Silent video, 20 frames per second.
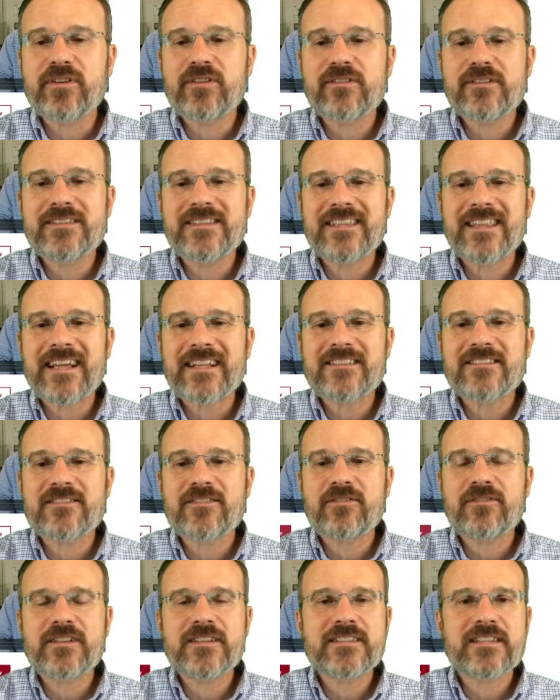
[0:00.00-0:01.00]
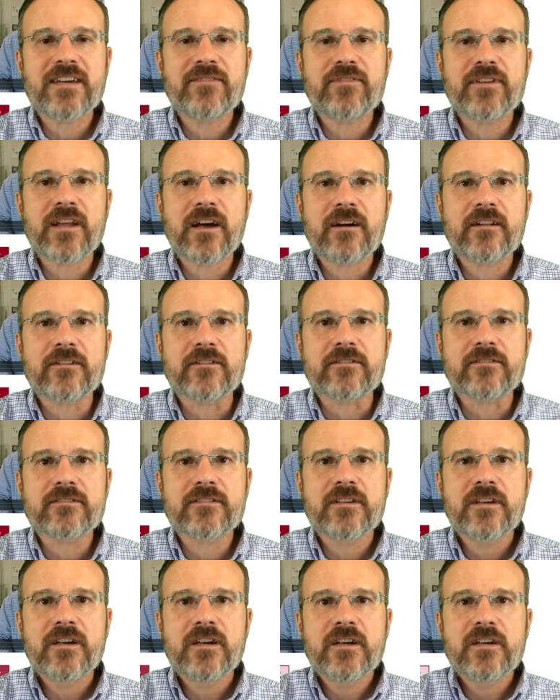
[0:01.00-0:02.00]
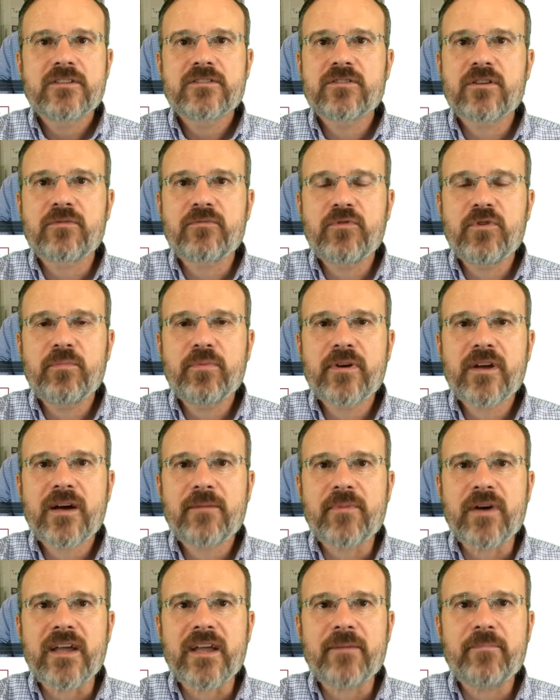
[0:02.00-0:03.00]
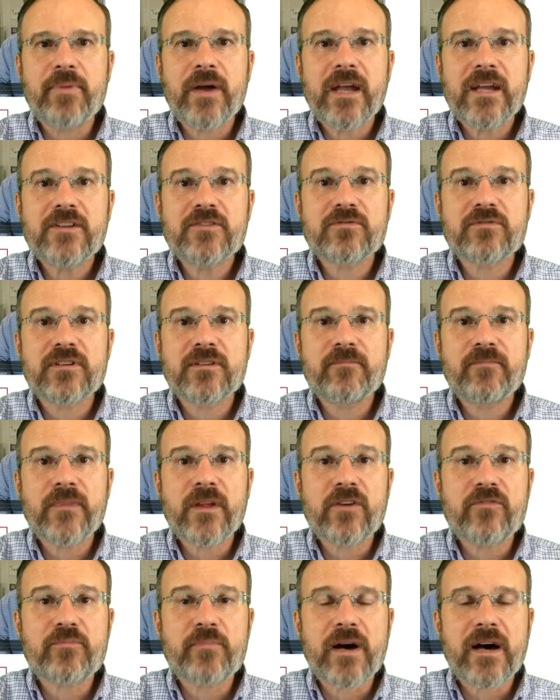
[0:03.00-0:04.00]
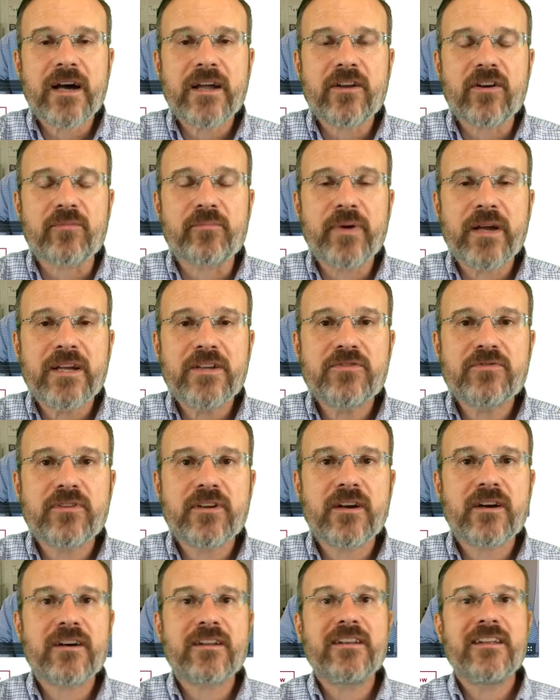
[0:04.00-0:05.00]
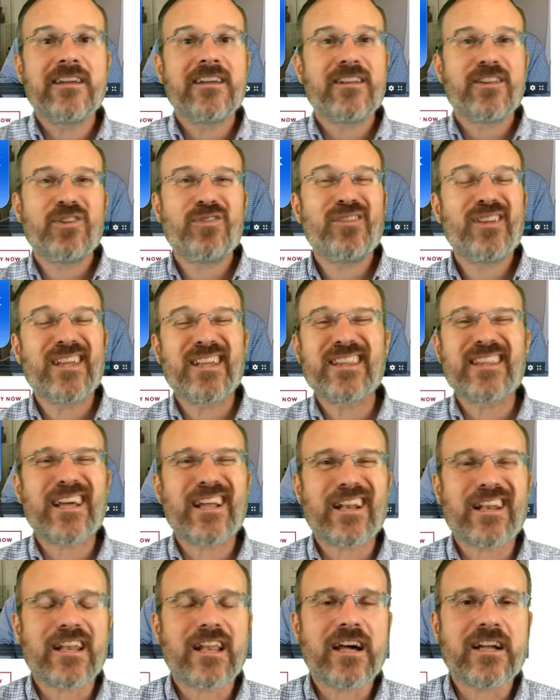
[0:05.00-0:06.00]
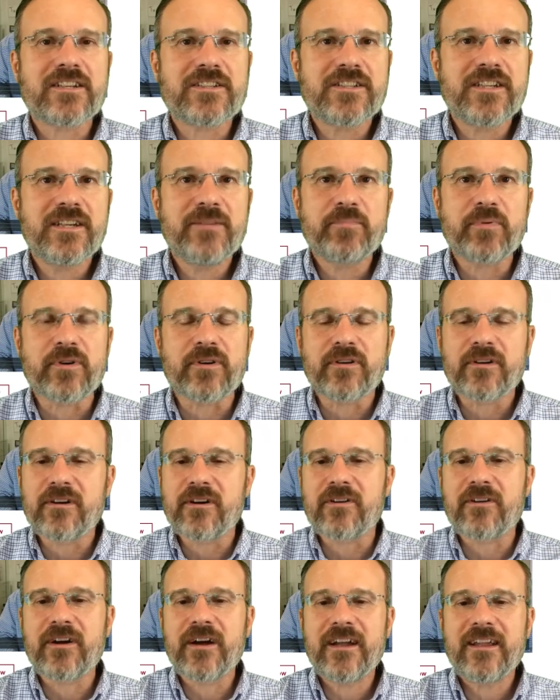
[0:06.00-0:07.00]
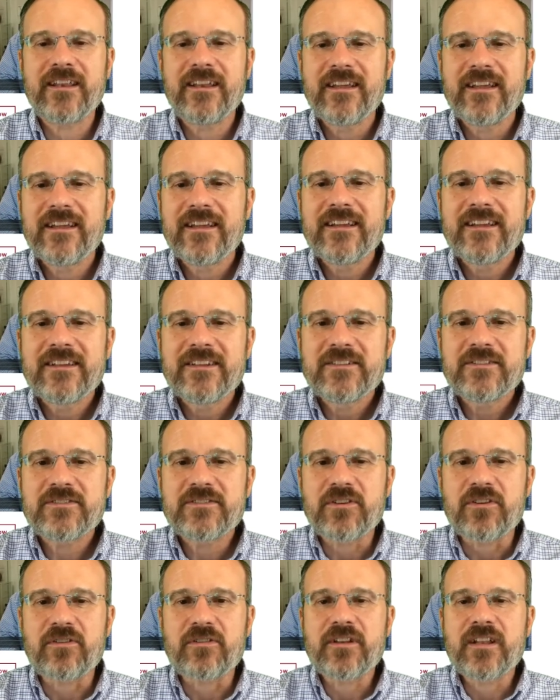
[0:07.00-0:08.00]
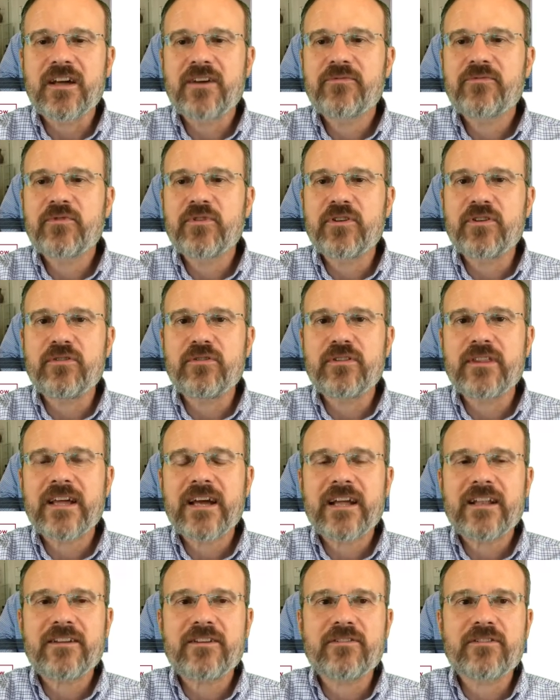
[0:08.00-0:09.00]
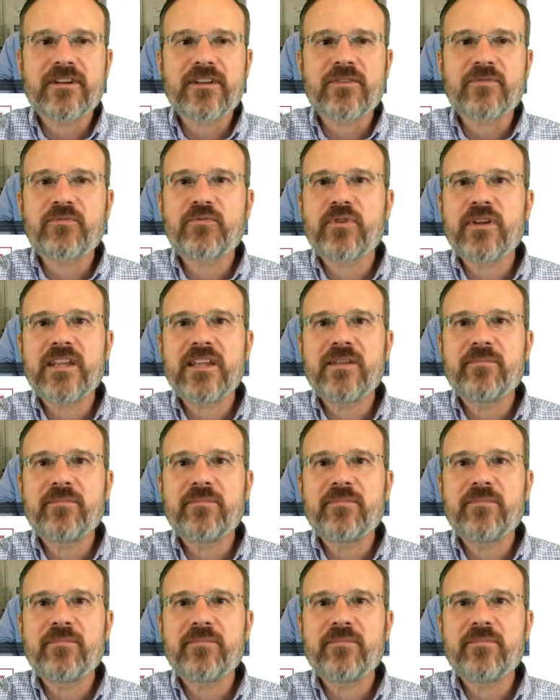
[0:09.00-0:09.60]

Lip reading: You can see that's $37. So if you become a patron of mine on Patreon, you can get that a lot cheaper. All right. So I'd love for you to do that. You'll get a free